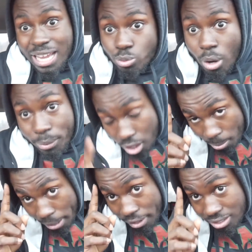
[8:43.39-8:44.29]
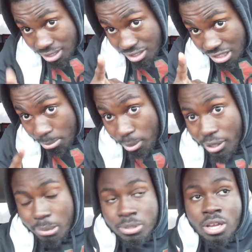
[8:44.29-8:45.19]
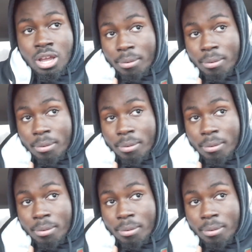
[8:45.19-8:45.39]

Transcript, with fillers: That's why we come out here to the suburbs.